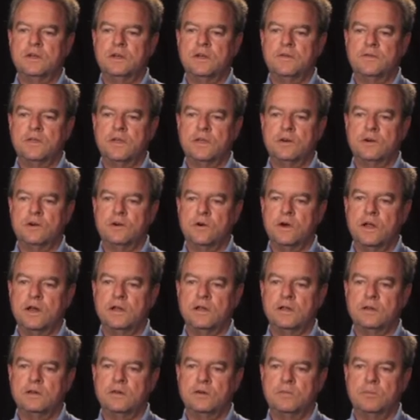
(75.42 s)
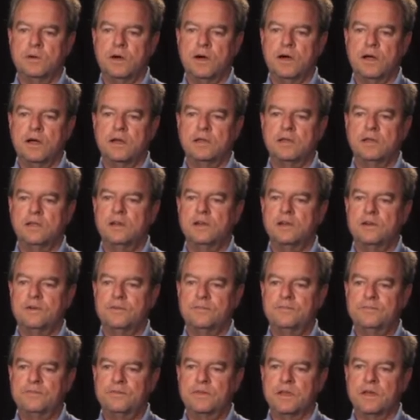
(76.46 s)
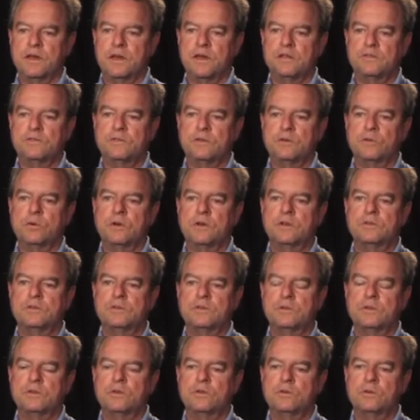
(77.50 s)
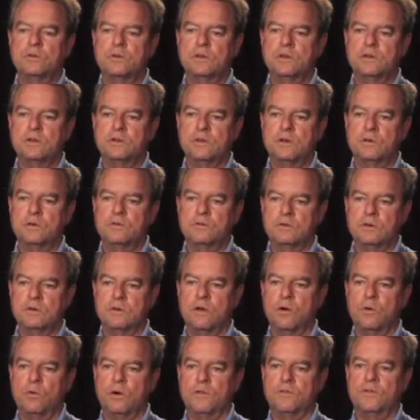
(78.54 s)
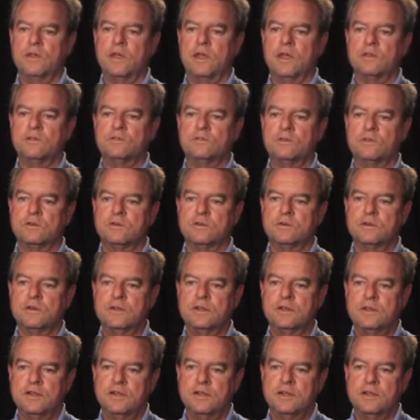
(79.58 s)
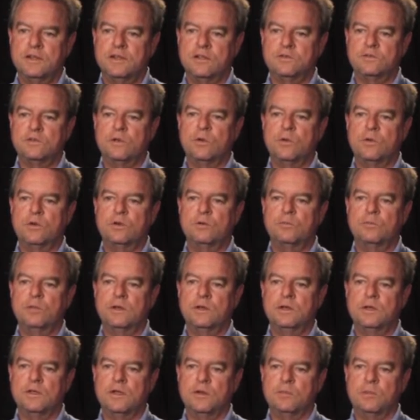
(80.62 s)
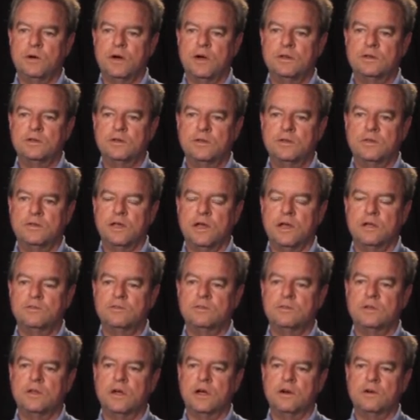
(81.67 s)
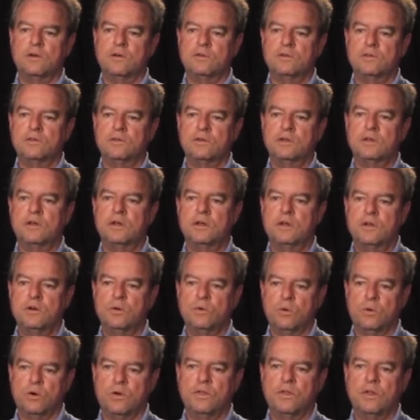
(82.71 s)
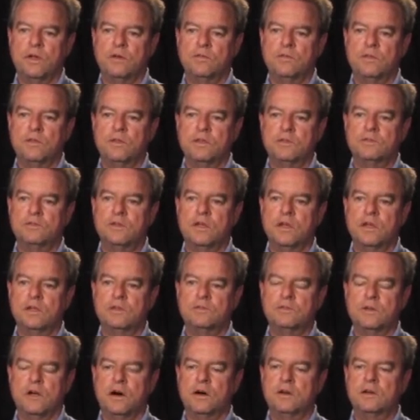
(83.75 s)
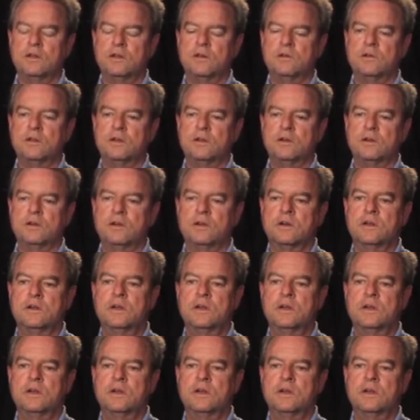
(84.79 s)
in credit to buy gear. And I said, what did you do? And you know what the answer is going to be. They bought $10,000 worth of, in this case, audio gear.